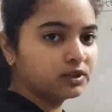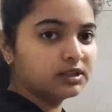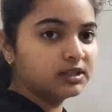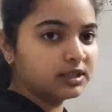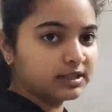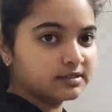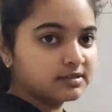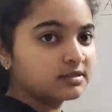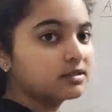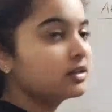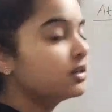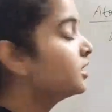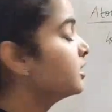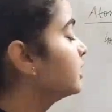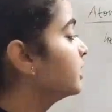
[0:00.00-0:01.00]
word is
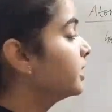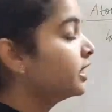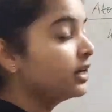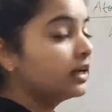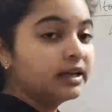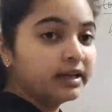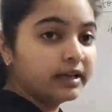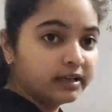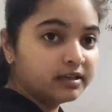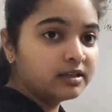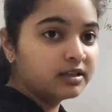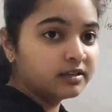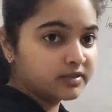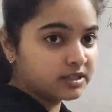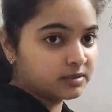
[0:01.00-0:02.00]

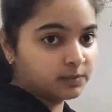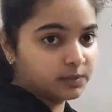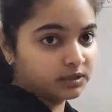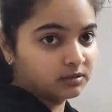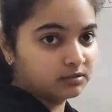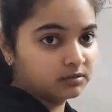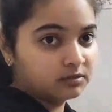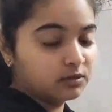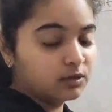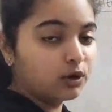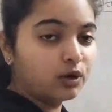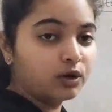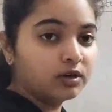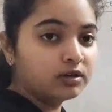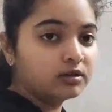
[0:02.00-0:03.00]
indivisible
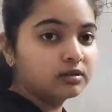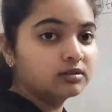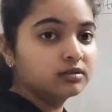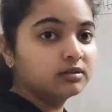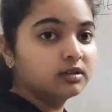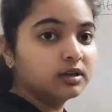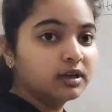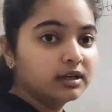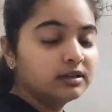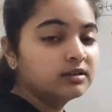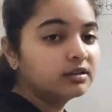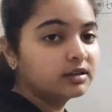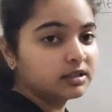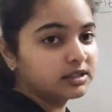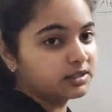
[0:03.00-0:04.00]
or
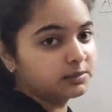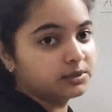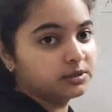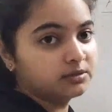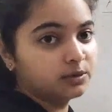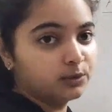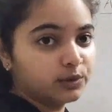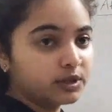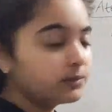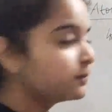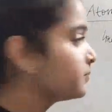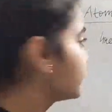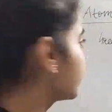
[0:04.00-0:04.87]
uncuttable. Okay,